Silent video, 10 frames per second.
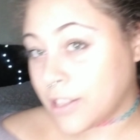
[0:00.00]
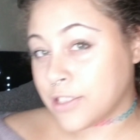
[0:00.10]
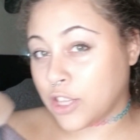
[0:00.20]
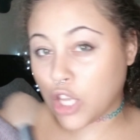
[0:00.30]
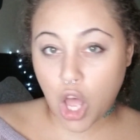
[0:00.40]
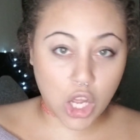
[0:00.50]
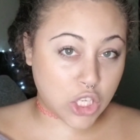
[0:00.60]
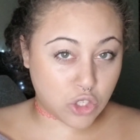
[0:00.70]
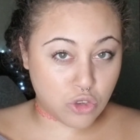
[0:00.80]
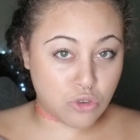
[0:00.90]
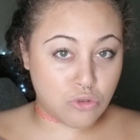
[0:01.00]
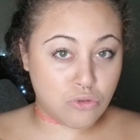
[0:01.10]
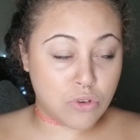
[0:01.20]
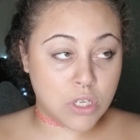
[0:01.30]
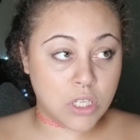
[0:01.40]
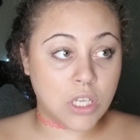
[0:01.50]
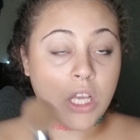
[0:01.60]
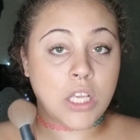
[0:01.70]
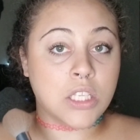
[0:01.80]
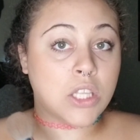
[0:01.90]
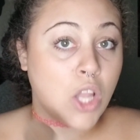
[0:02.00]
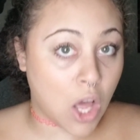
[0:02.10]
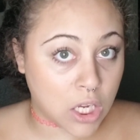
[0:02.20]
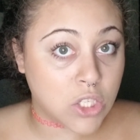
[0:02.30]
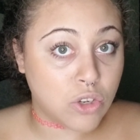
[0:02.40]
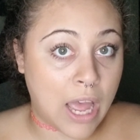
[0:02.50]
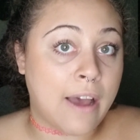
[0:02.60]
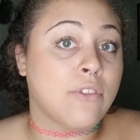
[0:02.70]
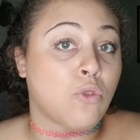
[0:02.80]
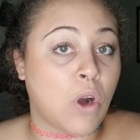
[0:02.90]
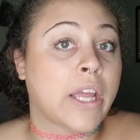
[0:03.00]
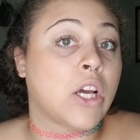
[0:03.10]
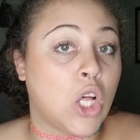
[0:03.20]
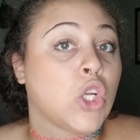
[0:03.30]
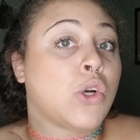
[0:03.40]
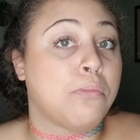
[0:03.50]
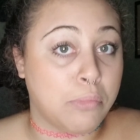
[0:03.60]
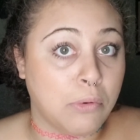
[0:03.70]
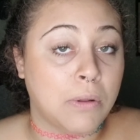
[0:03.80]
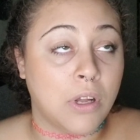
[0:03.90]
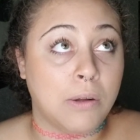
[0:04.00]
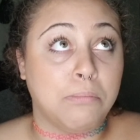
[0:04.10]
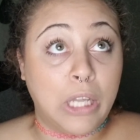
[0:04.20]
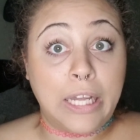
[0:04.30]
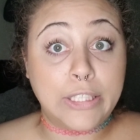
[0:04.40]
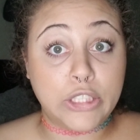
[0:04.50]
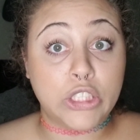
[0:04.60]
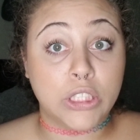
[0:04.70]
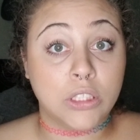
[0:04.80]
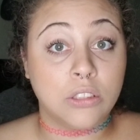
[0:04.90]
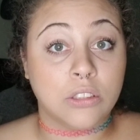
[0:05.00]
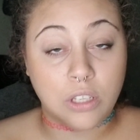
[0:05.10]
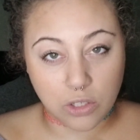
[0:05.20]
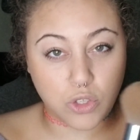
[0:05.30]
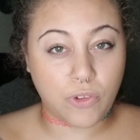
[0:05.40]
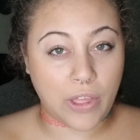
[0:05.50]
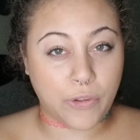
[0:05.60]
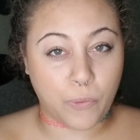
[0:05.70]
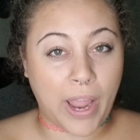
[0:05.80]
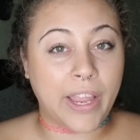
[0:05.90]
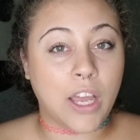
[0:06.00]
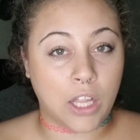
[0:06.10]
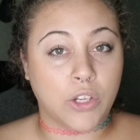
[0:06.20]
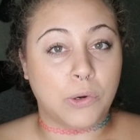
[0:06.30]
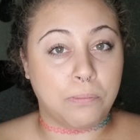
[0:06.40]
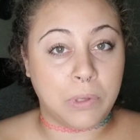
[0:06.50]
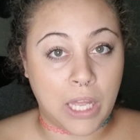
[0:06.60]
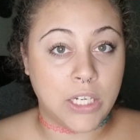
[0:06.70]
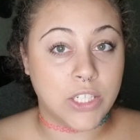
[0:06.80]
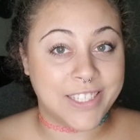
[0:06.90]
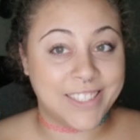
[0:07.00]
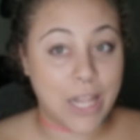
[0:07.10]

as long as you, as long as you have the right colored uh, blush, as long as you've got the right colored blush.